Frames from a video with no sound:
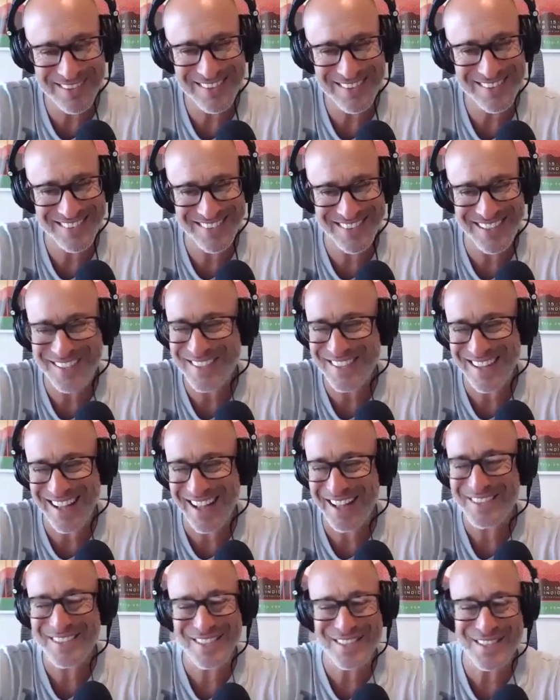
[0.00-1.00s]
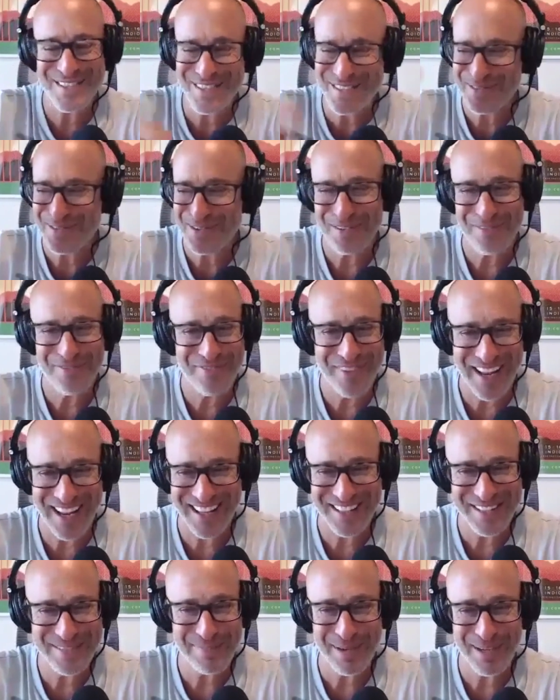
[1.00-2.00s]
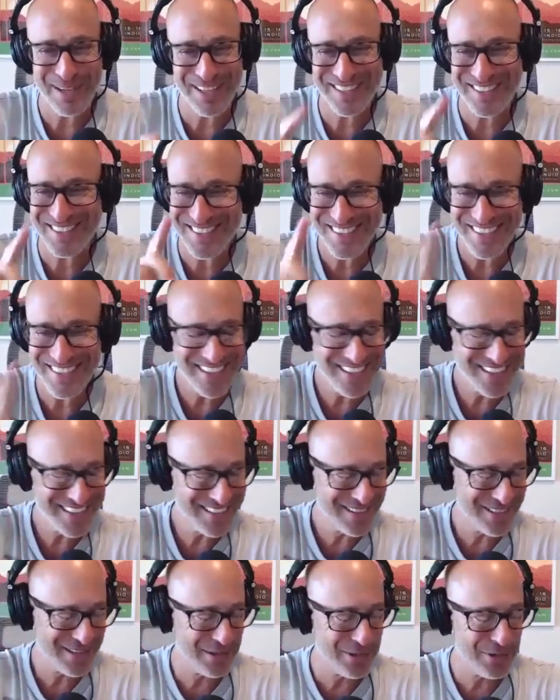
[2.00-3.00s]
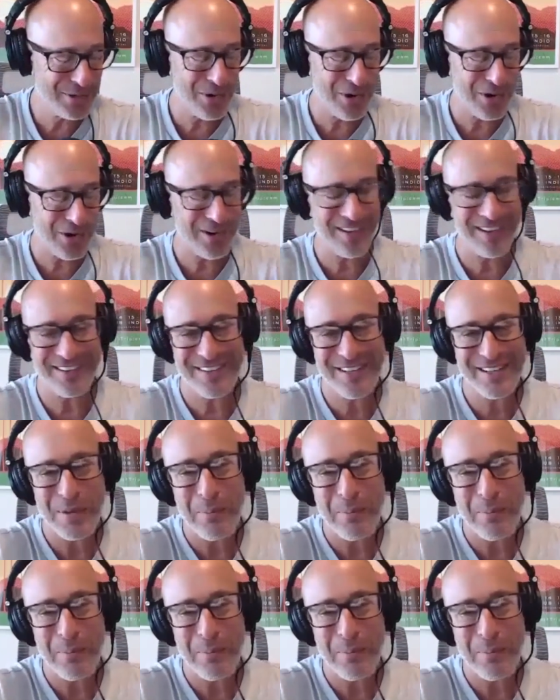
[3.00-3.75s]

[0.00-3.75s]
is just i'll just use the word fans because you are a